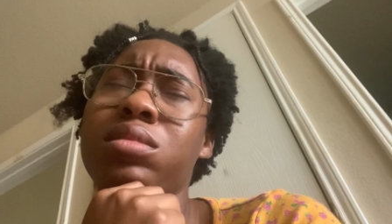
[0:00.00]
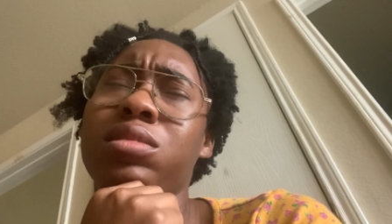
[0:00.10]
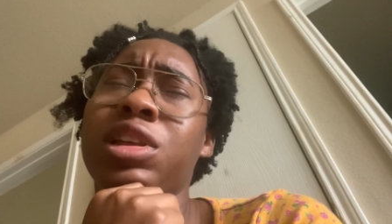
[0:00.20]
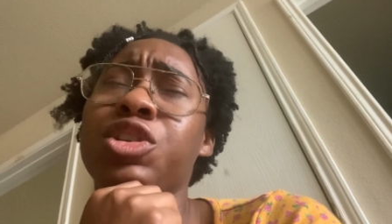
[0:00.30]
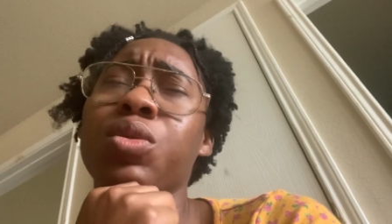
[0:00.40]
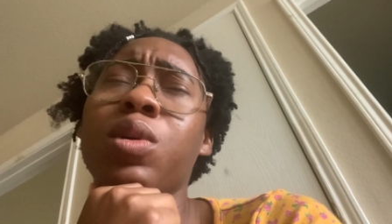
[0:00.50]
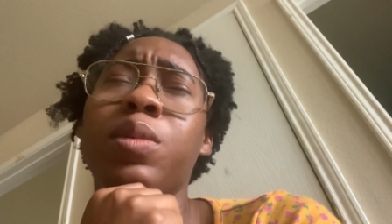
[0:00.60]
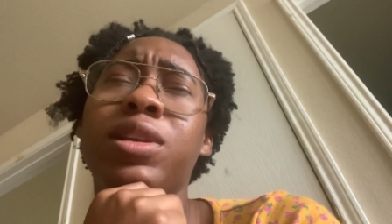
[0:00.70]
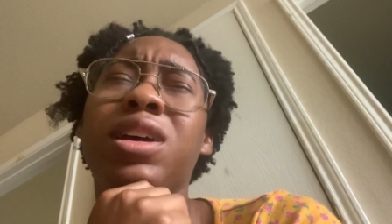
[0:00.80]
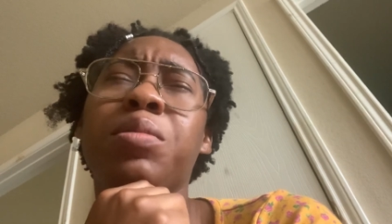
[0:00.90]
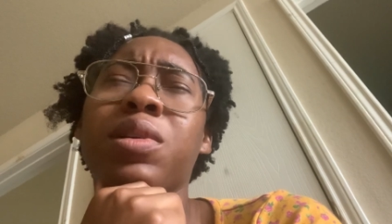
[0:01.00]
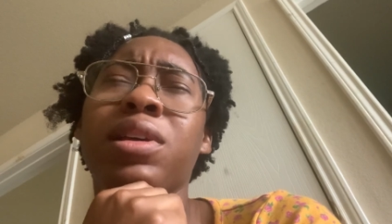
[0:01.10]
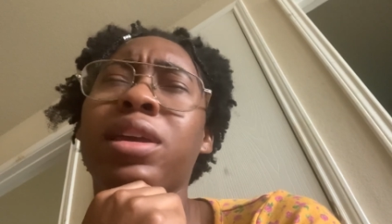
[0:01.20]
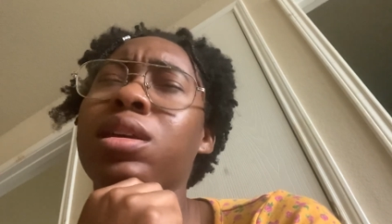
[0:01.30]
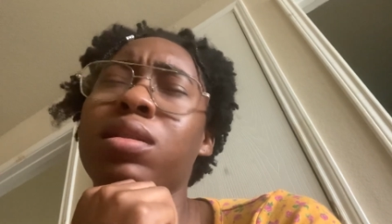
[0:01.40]
let your will be done, but
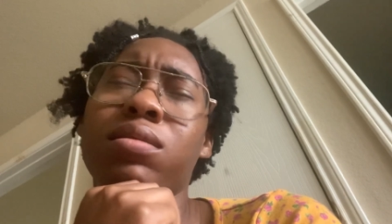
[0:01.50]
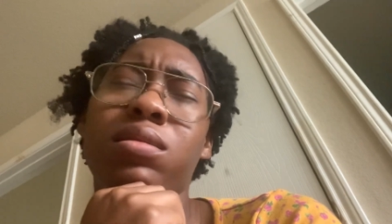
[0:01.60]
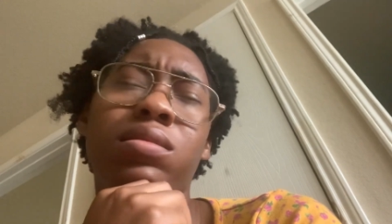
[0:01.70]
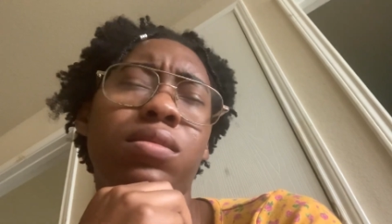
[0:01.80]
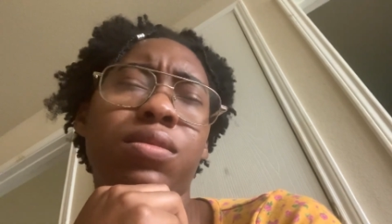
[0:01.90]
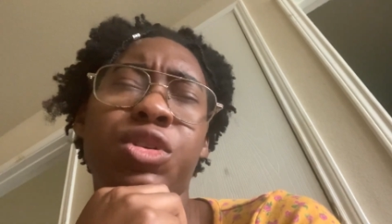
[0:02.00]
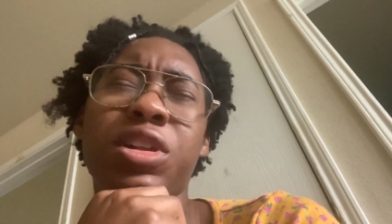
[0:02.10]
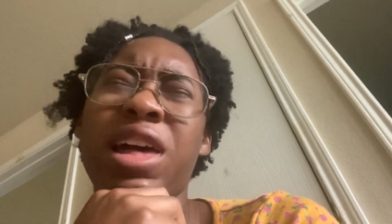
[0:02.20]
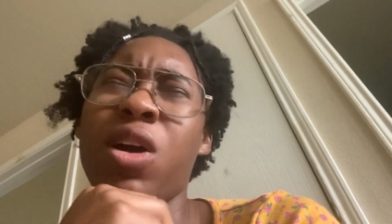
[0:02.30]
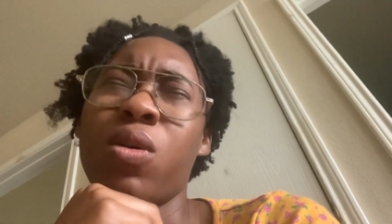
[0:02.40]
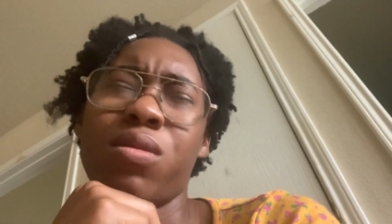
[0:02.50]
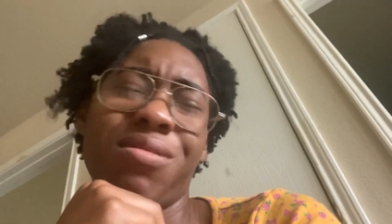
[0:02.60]
like, chill out.